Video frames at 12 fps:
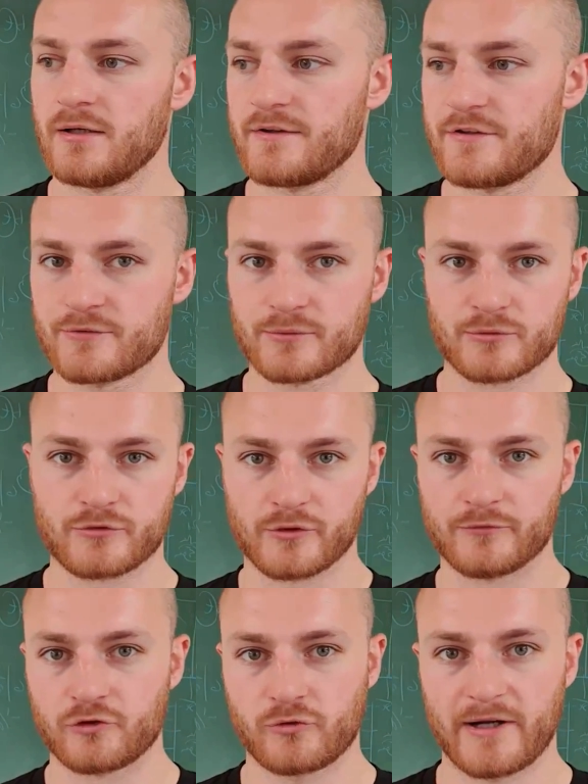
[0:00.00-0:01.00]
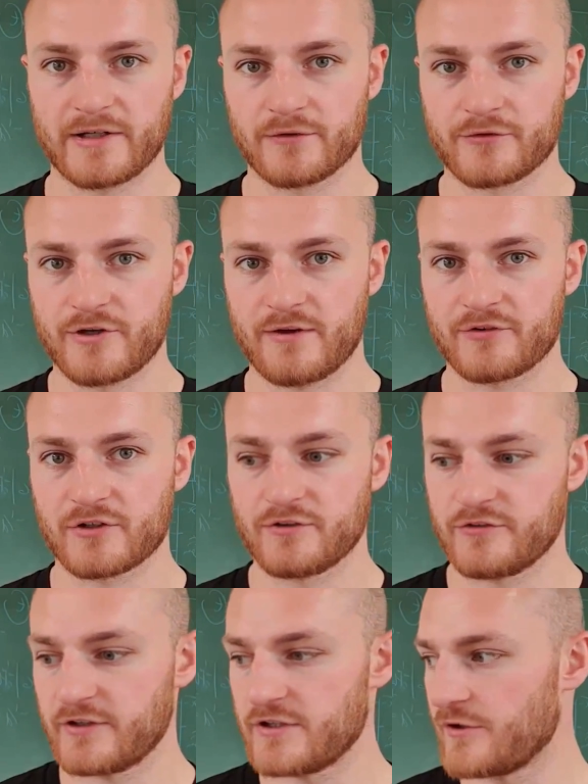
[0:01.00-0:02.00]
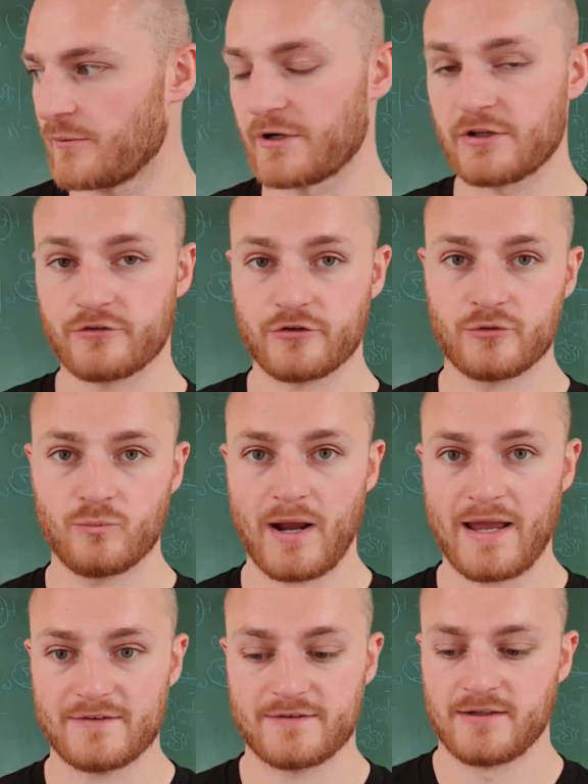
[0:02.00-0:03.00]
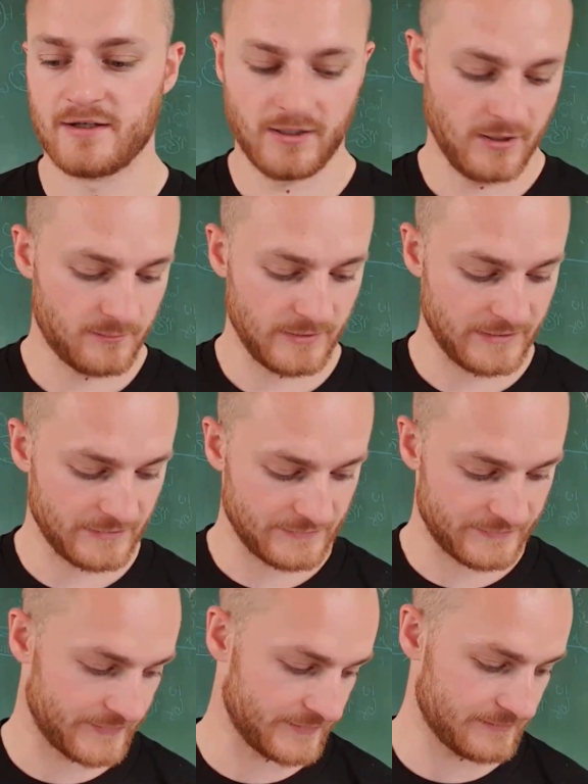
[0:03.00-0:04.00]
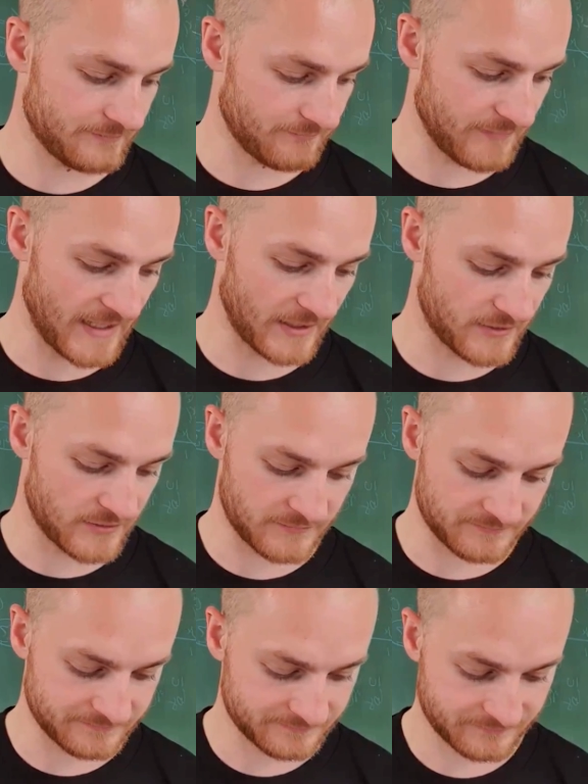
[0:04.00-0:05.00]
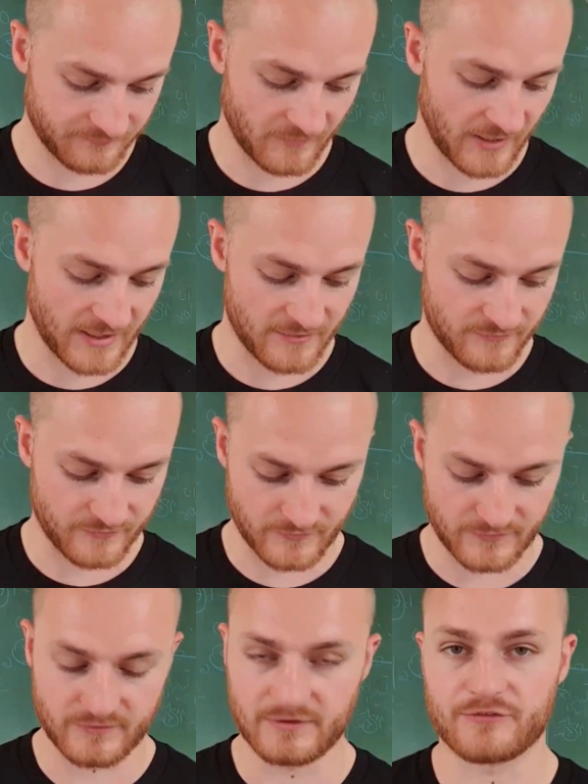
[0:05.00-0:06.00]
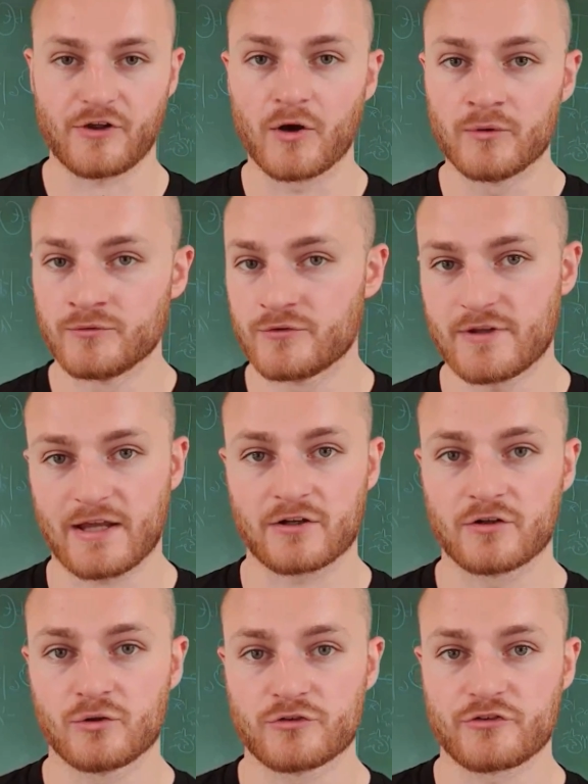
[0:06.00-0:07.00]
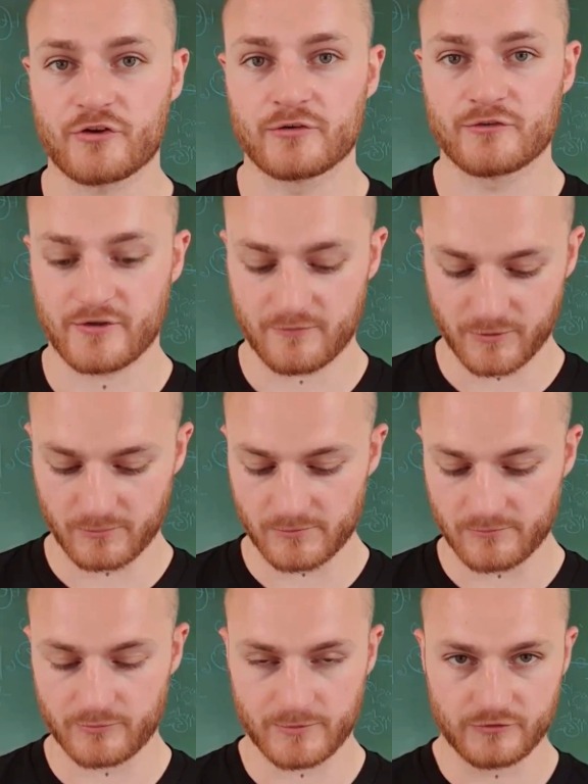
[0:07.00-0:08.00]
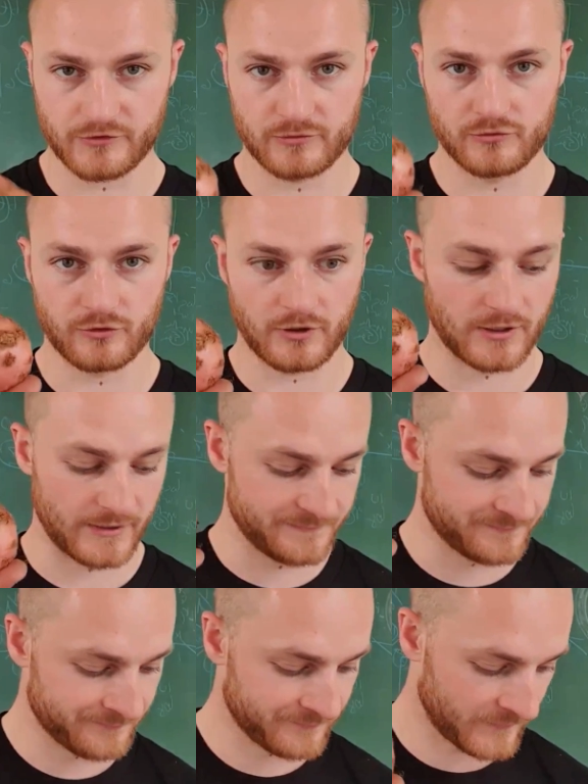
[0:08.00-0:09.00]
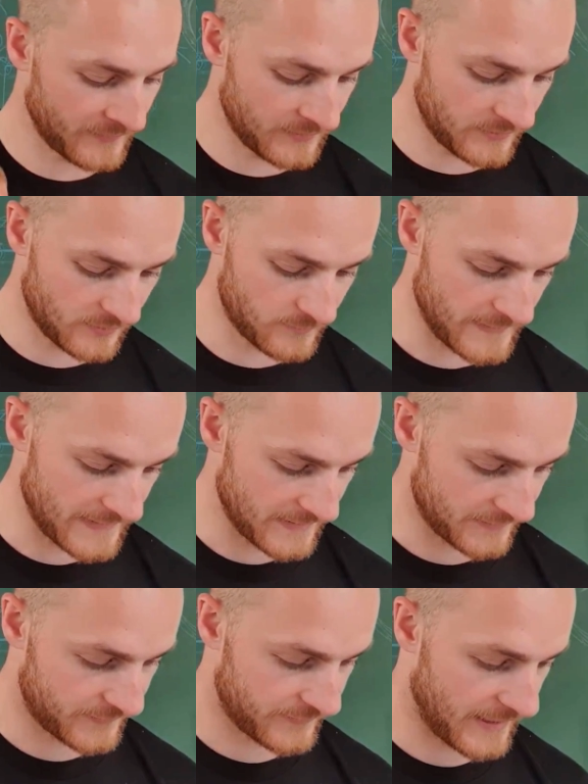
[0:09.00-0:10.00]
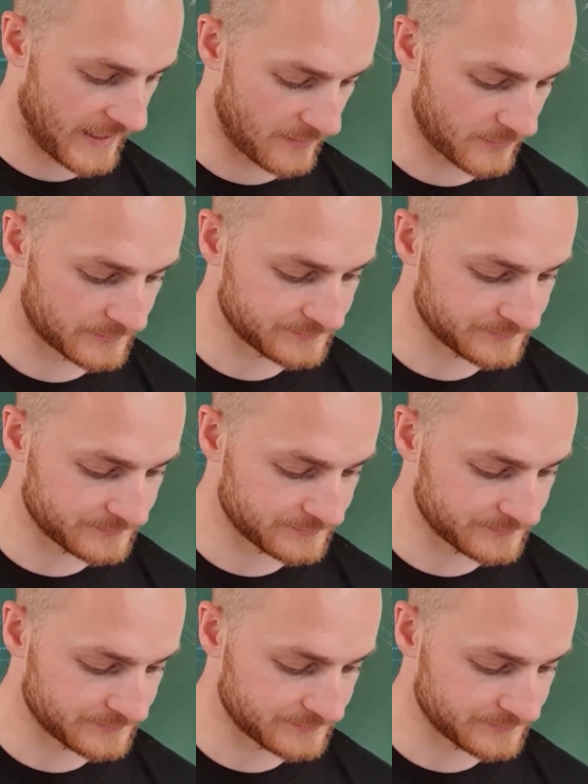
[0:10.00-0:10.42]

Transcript: These are all sort of trade-offs you have to consider. You don't want it too wet because that can cause its own set of problems, but too dry and we get scab.